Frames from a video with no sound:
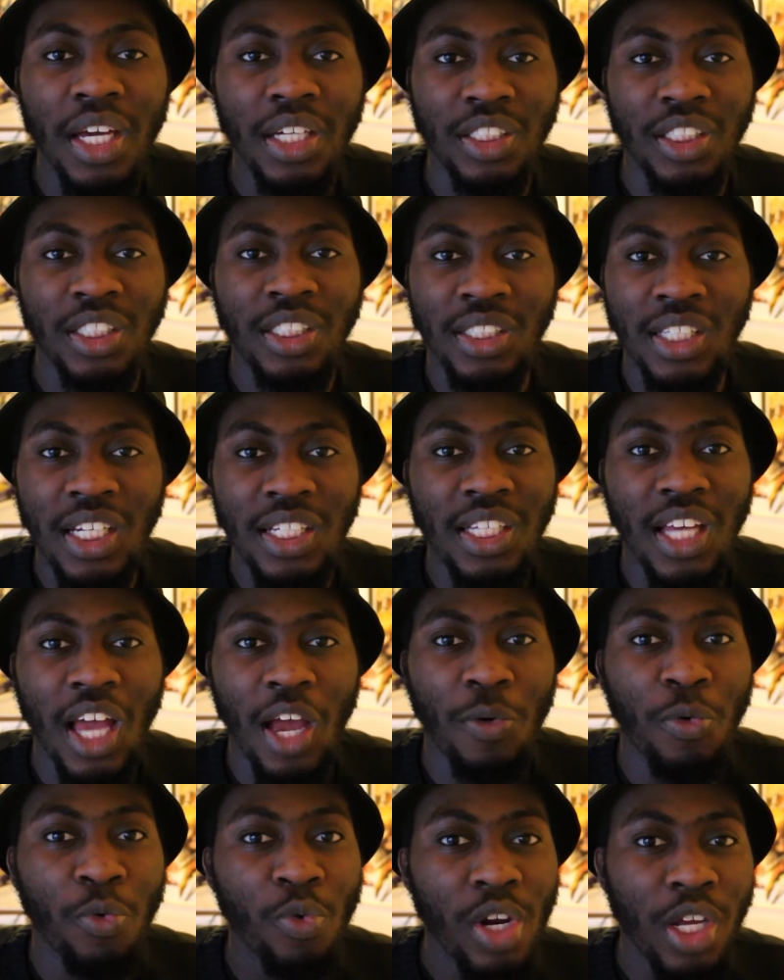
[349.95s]
She did
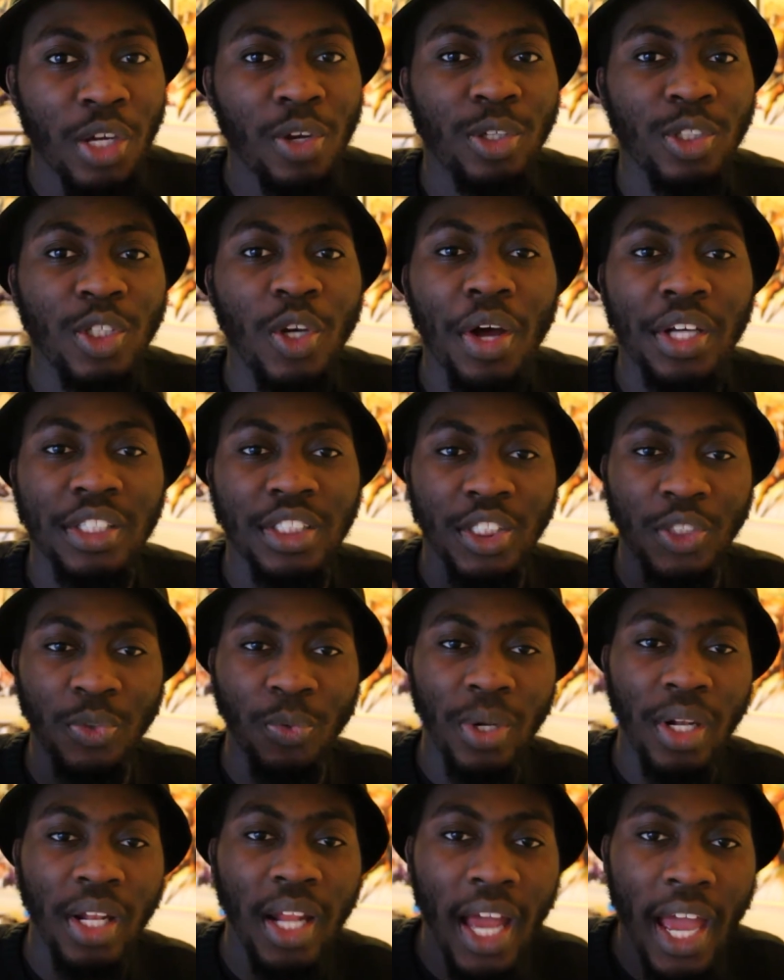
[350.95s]
a really good job as a
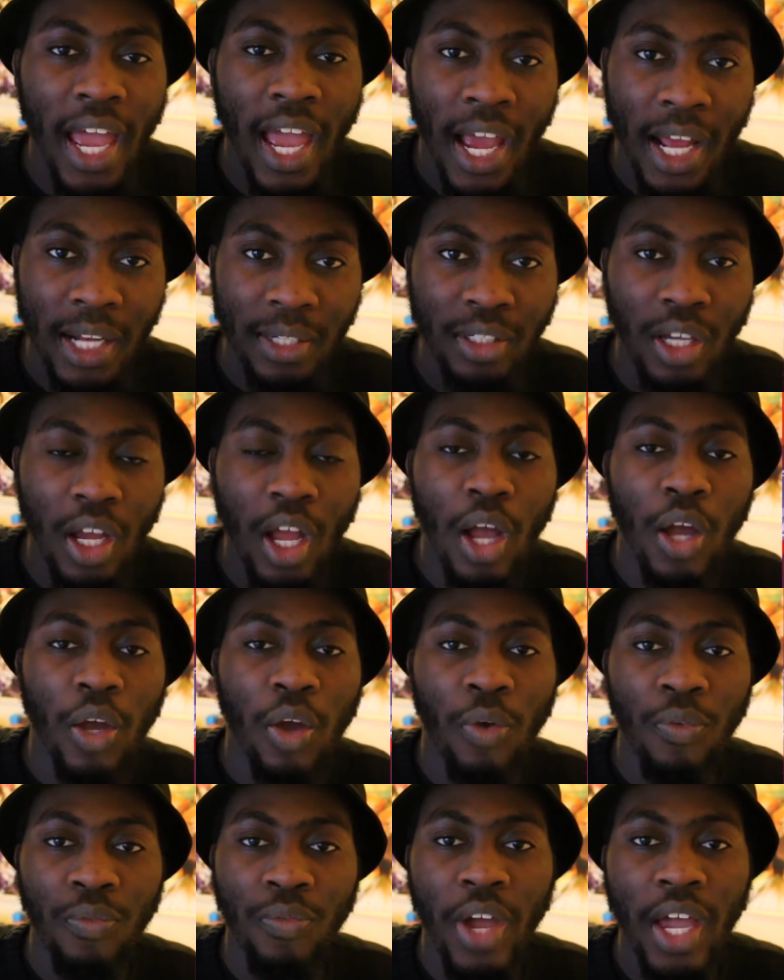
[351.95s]
swindler and
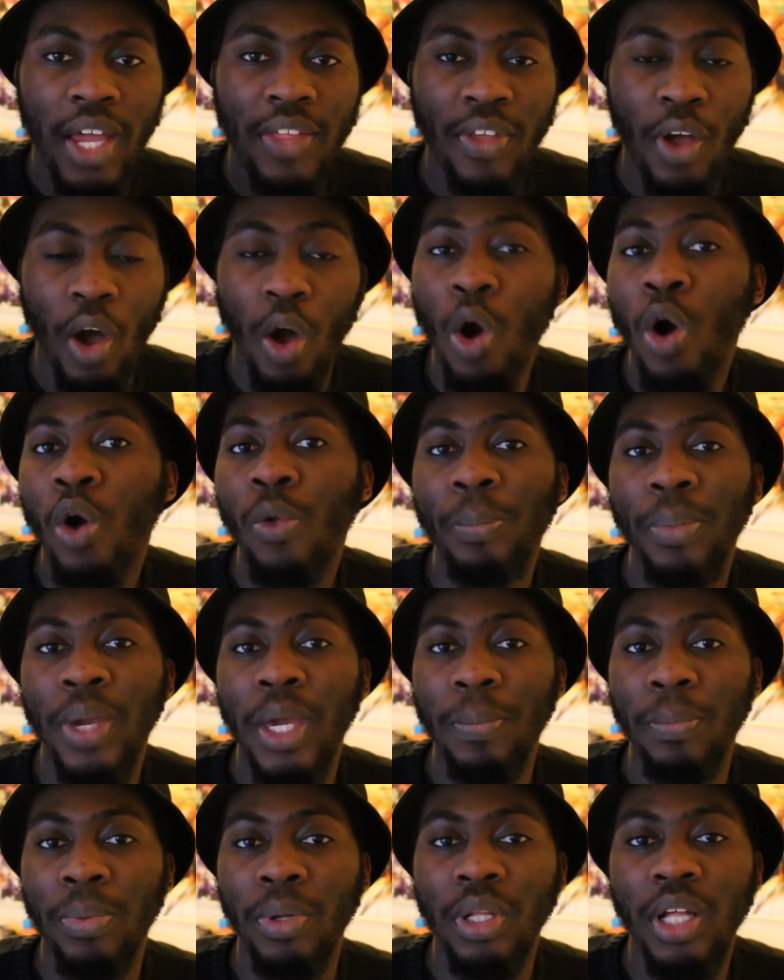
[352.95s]
conveyed to all
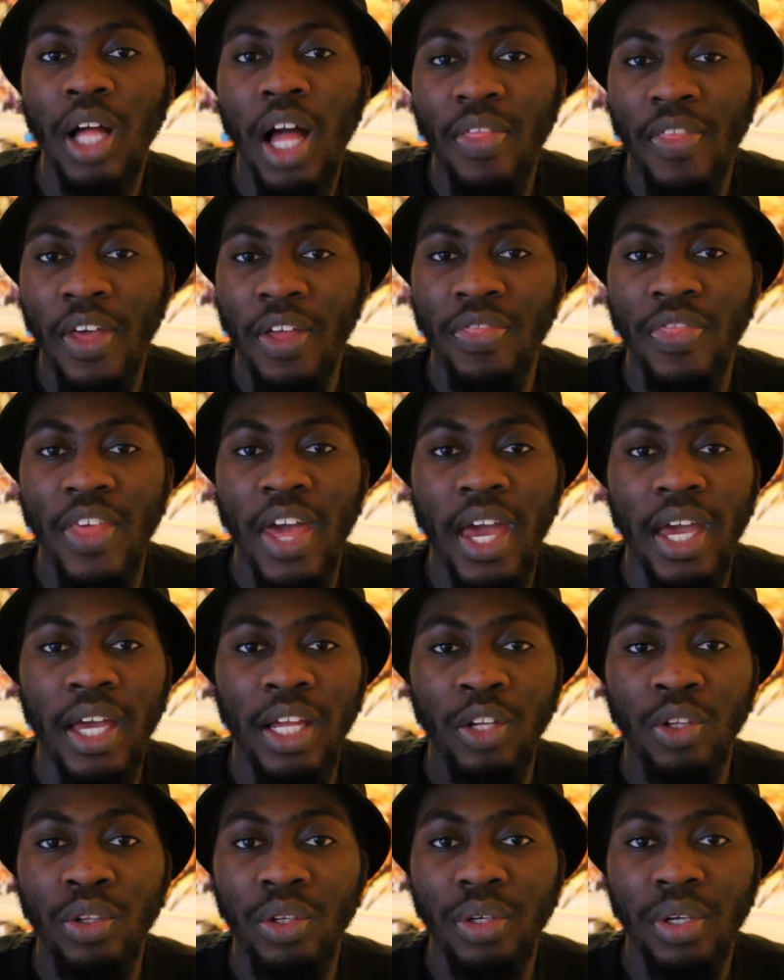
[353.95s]
people
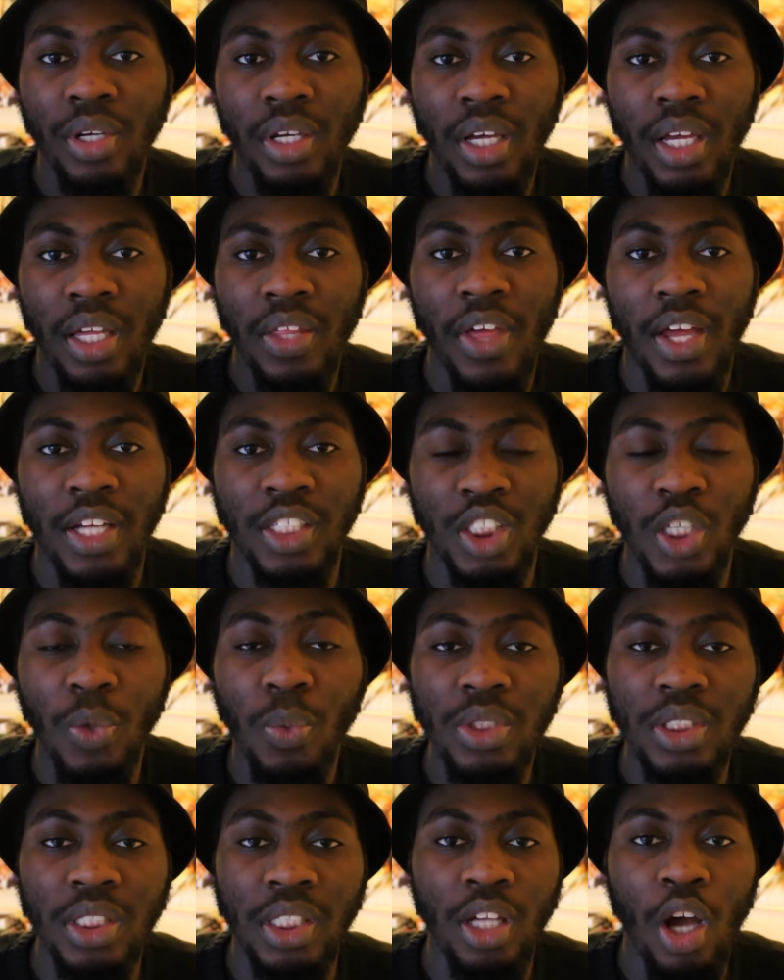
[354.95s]
that she
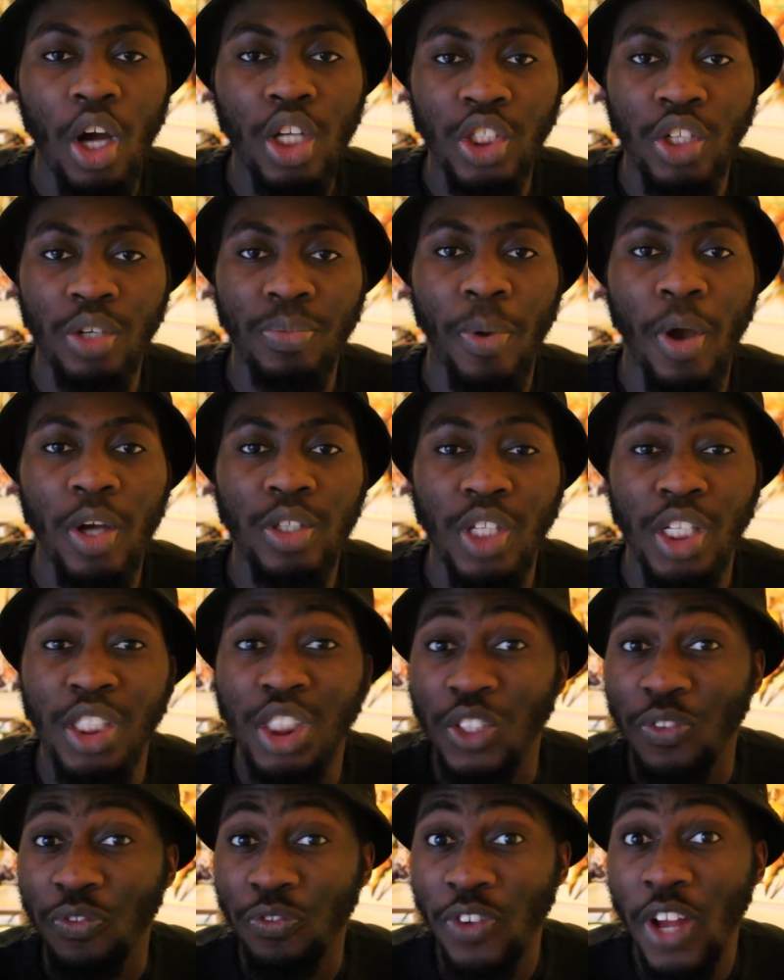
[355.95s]
was an ordinary person.
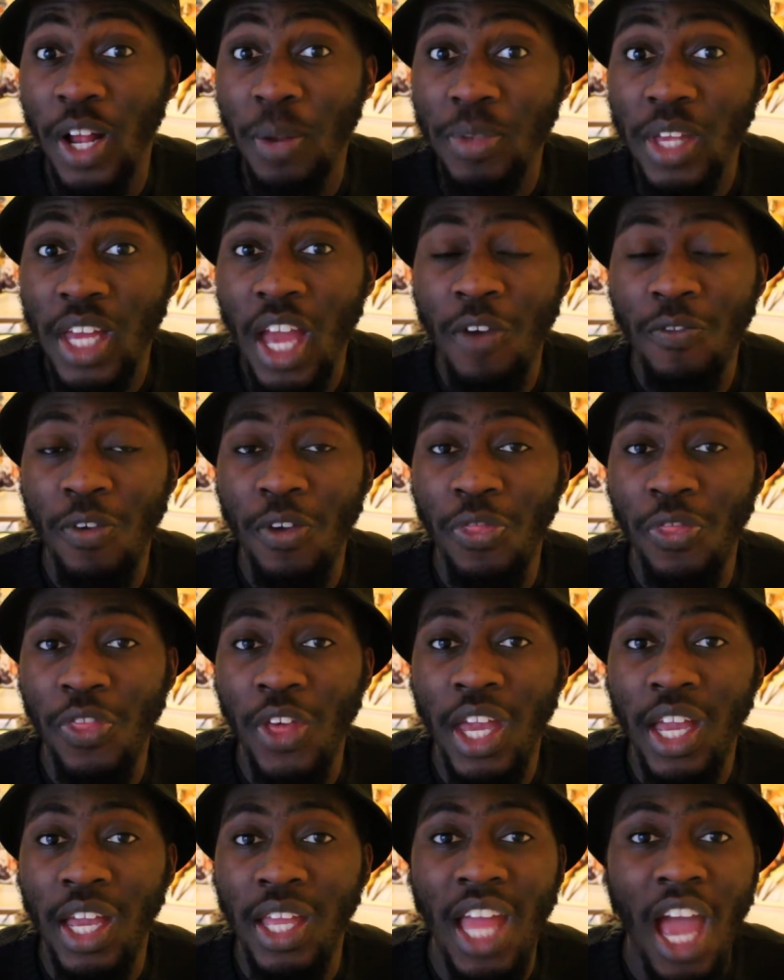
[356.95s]
And she filmed
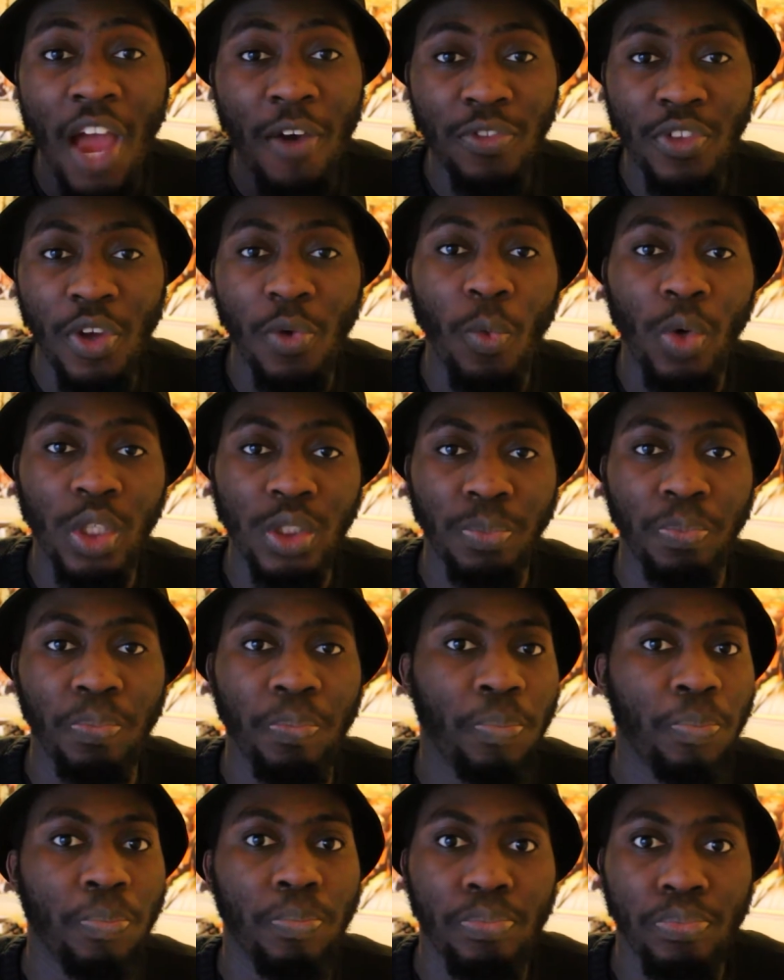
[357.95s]
everything, and everything was
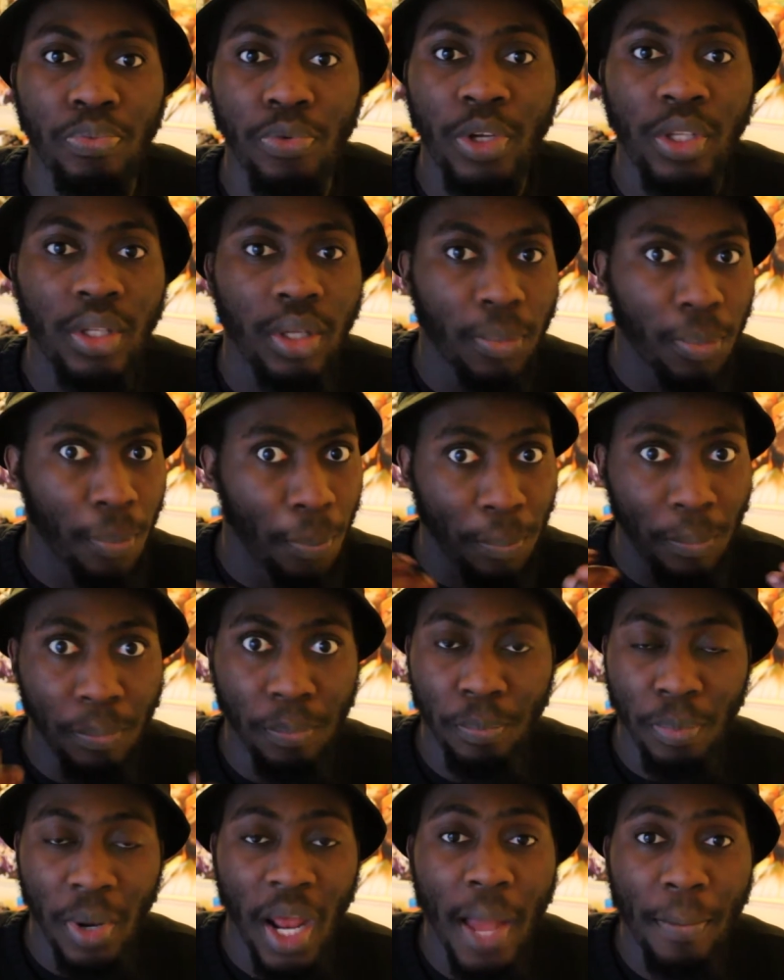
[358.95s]

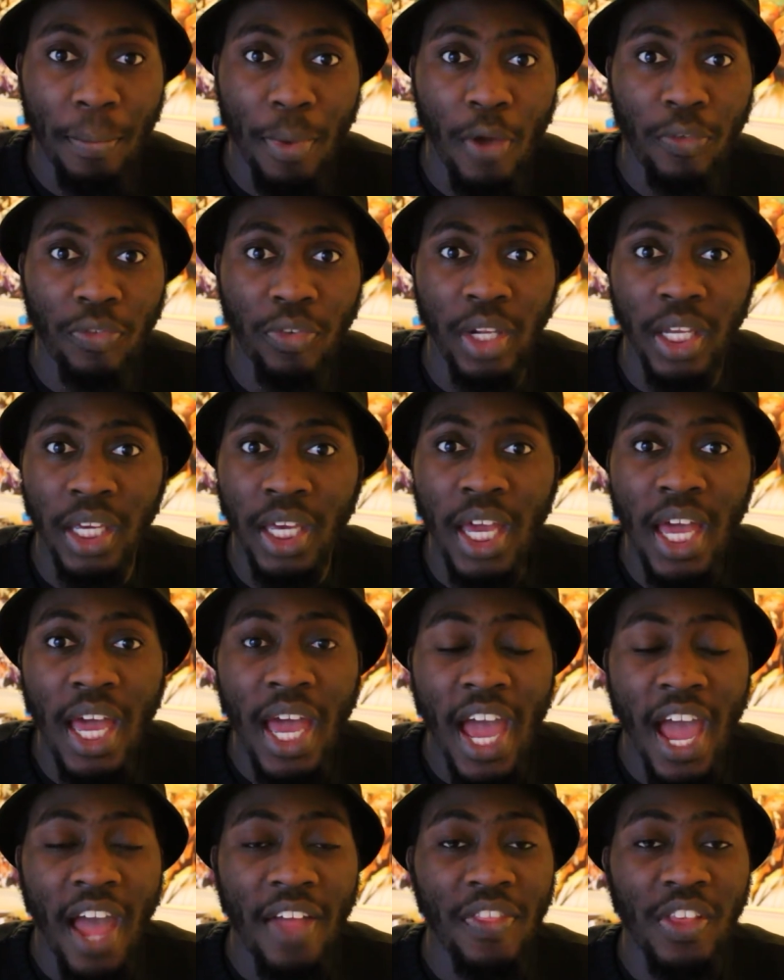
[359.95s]
planned perfectly.
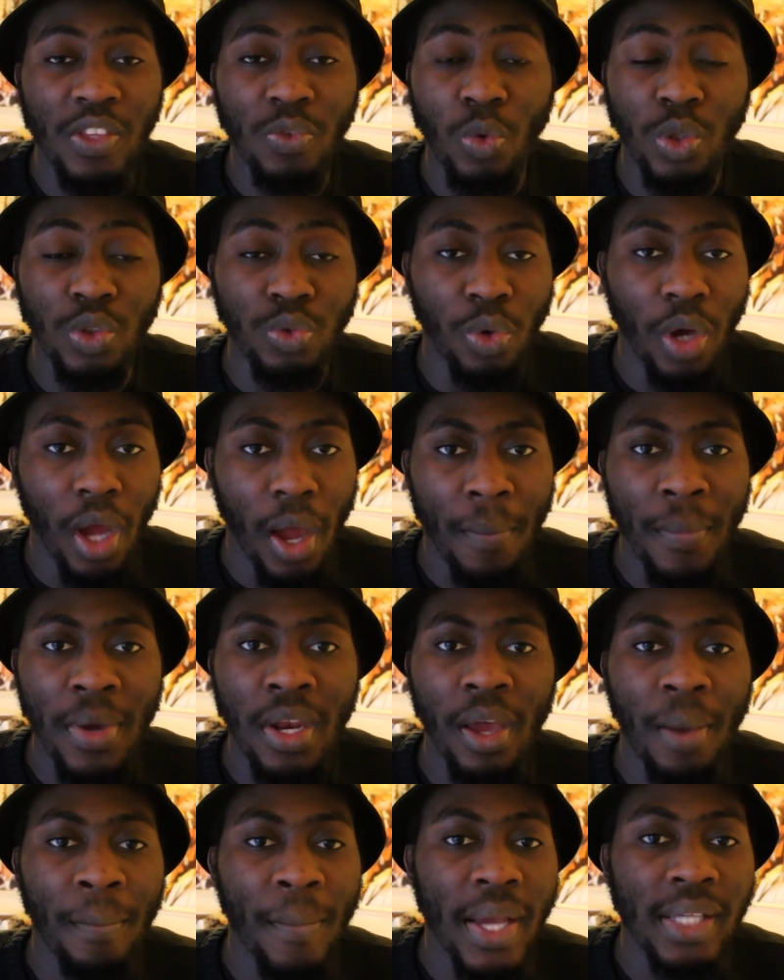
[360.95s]
And this was
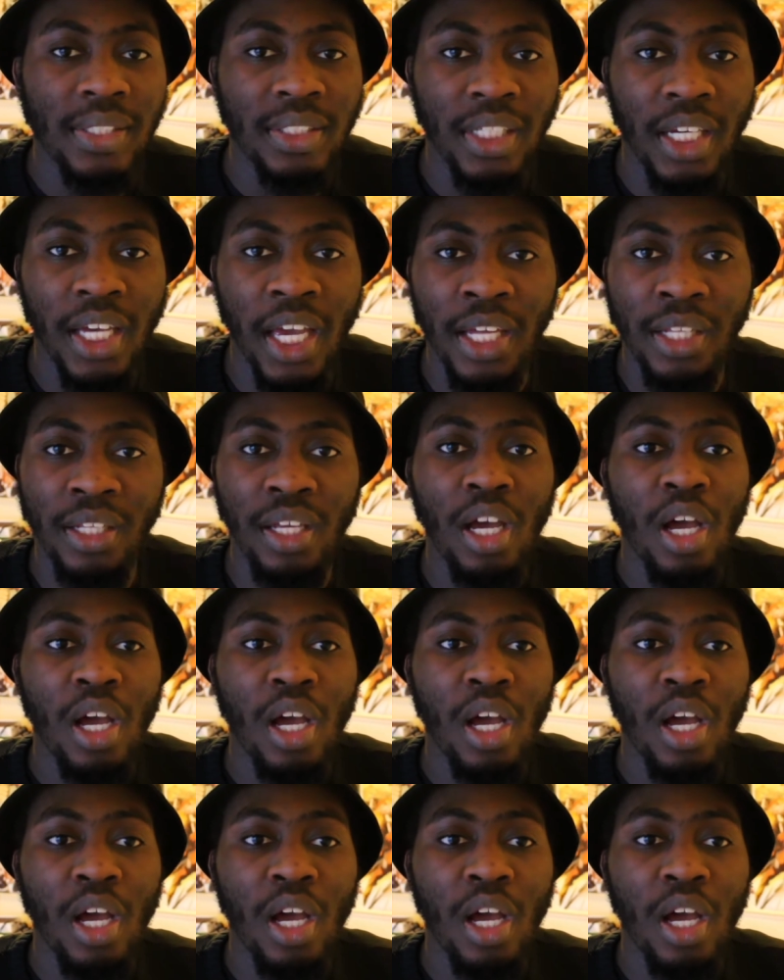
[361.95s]
amazing. And